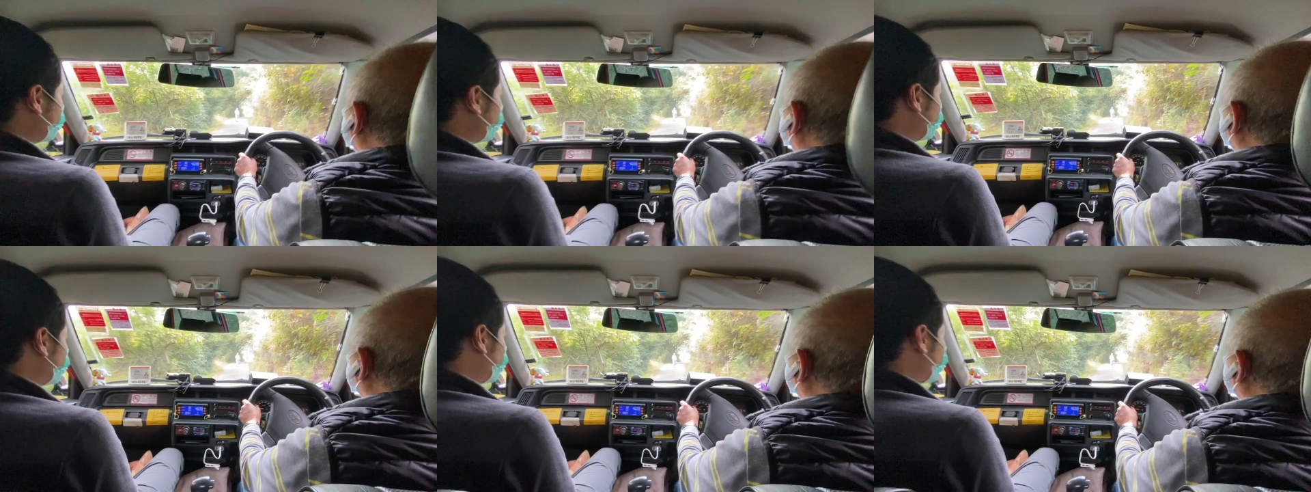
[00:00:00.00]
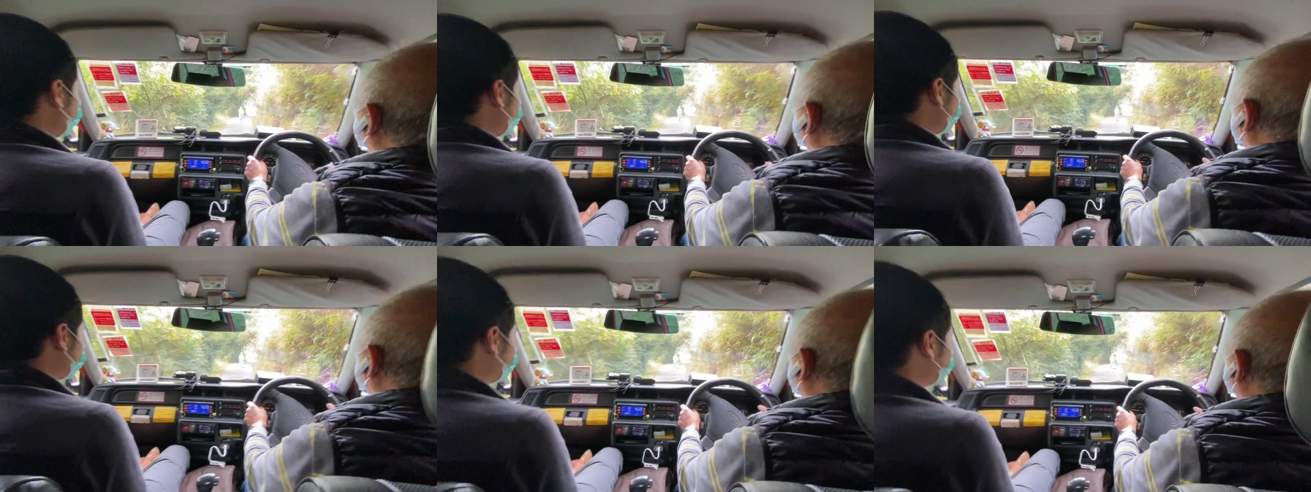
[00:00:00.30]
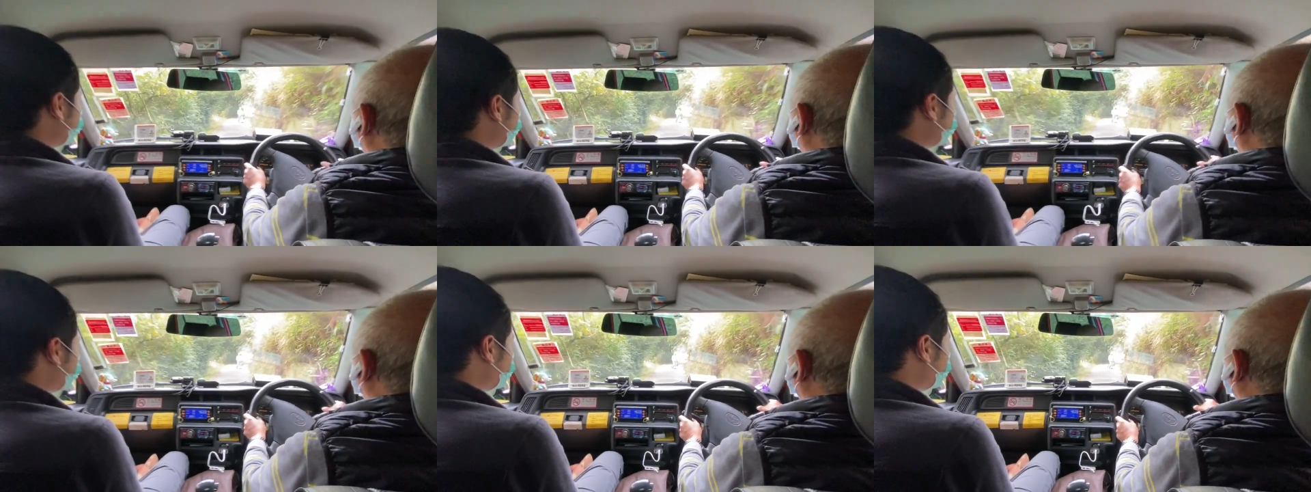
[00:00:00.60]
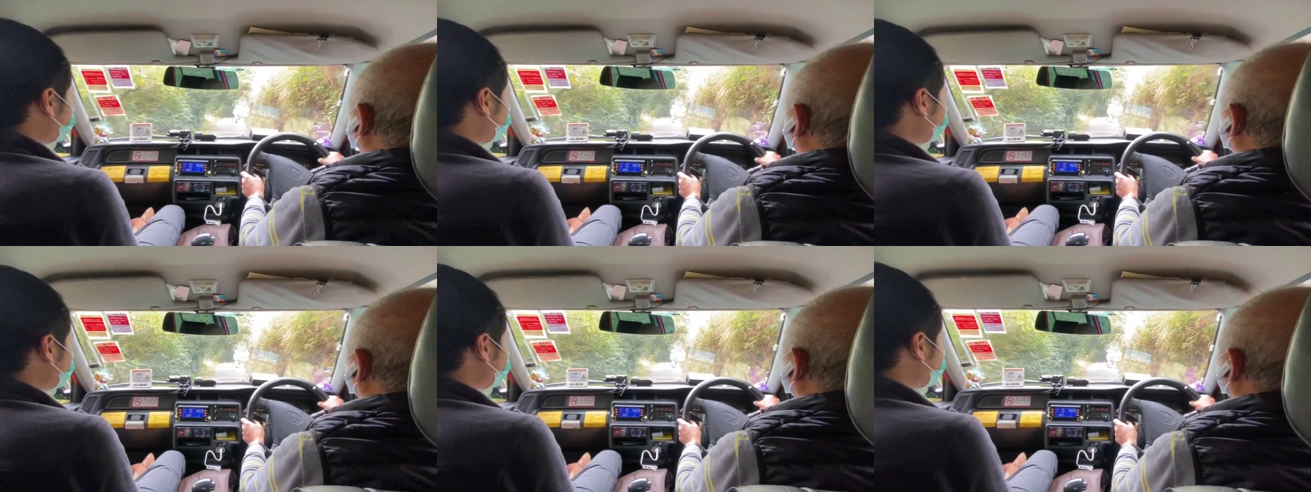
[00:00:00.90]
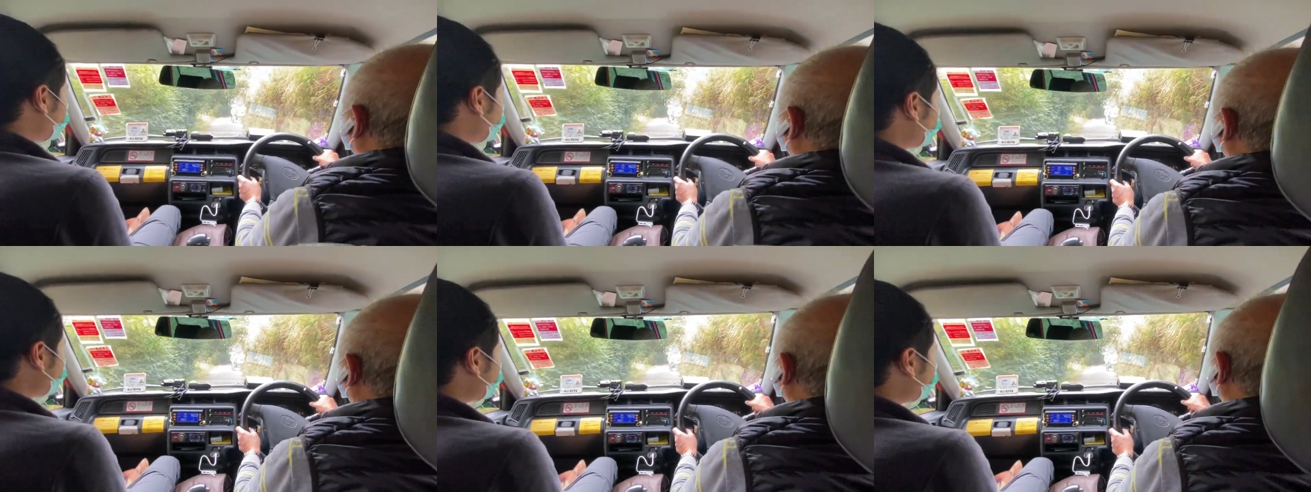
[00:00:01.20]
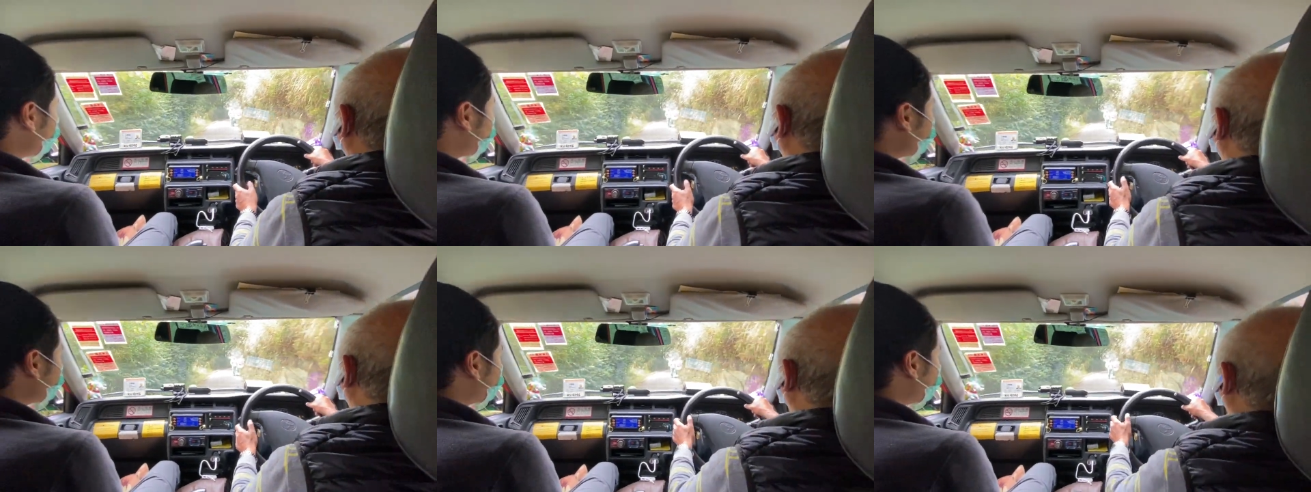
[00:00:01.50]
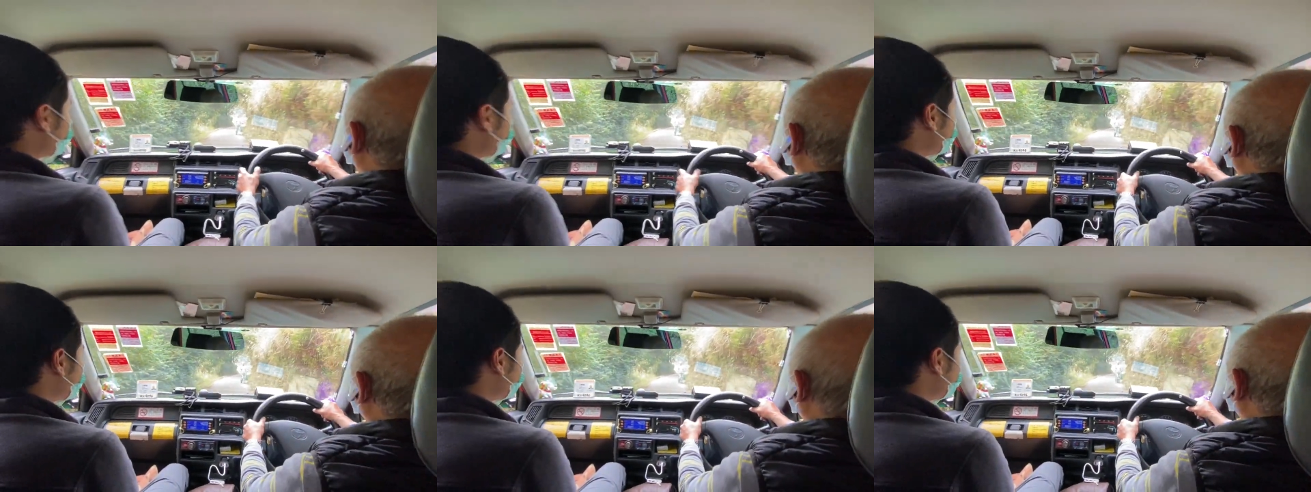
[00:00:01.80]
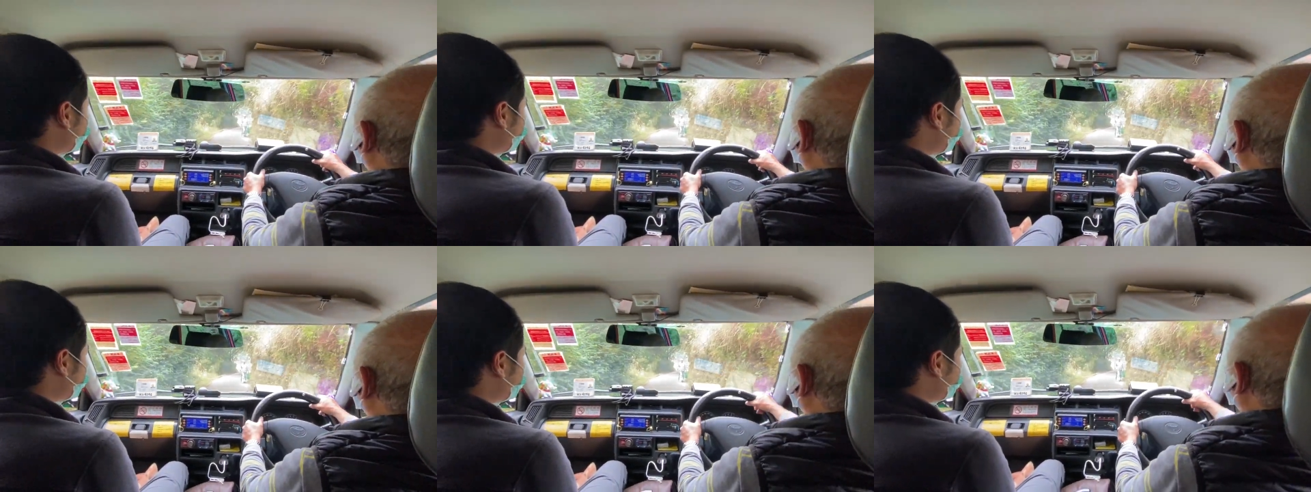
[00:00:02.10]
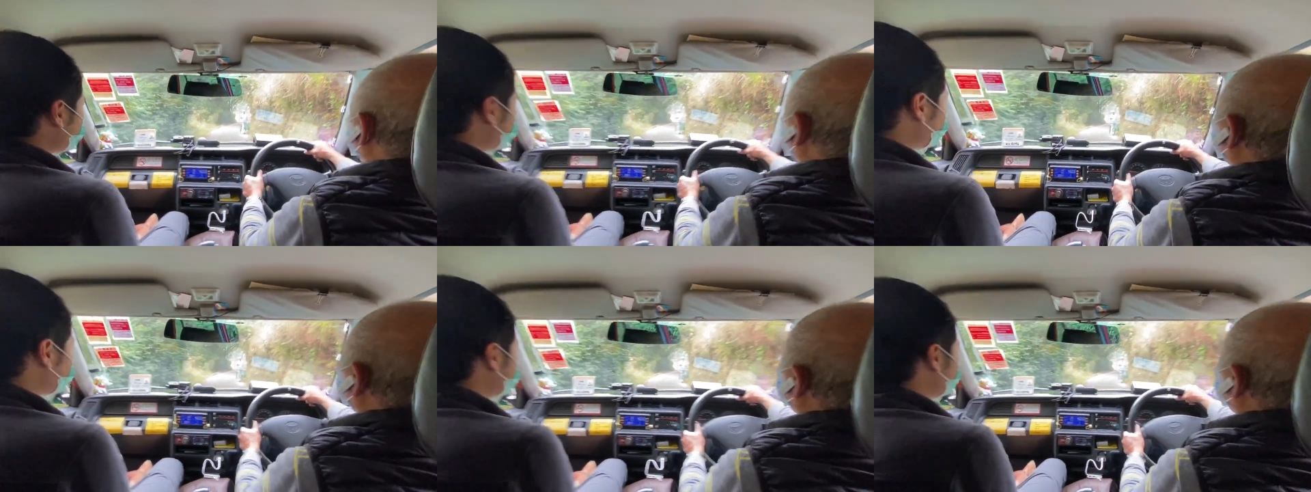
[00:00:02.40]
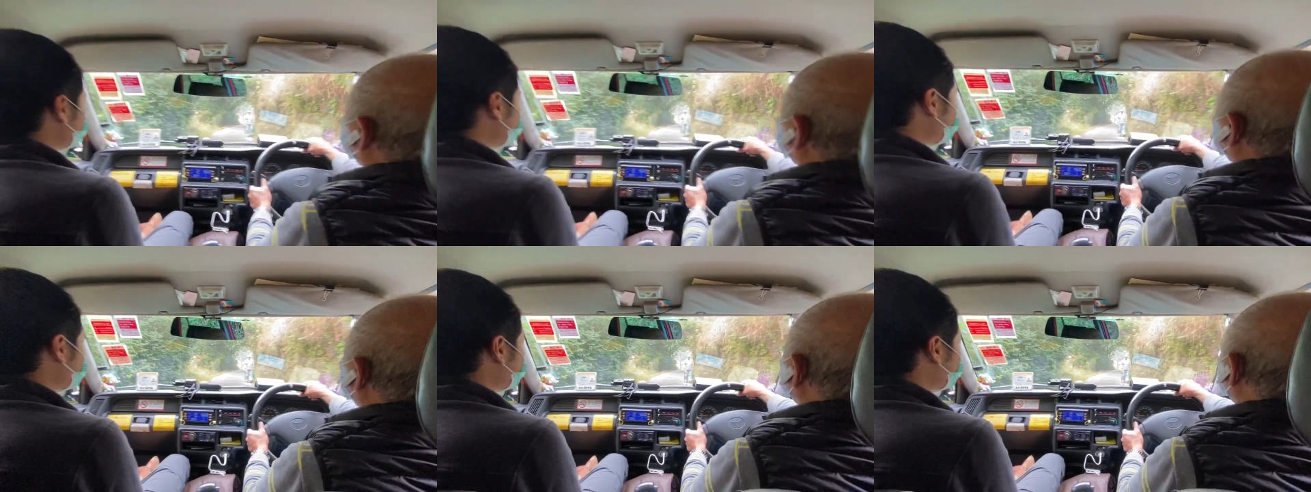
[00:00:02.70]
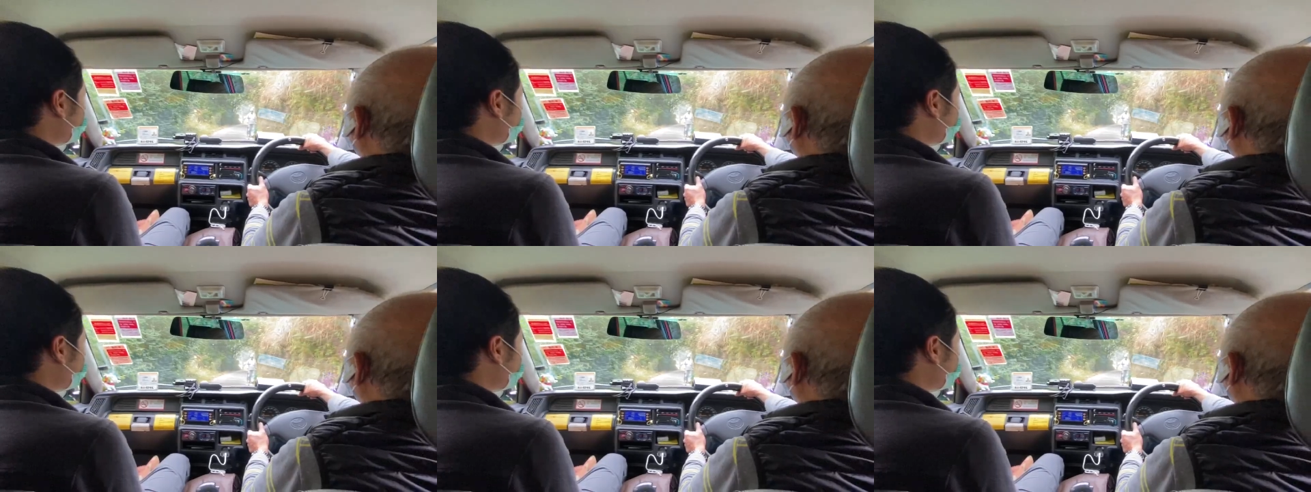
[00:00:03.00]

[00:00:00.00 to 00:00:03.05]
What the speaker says: Nobody's mouth can be seen.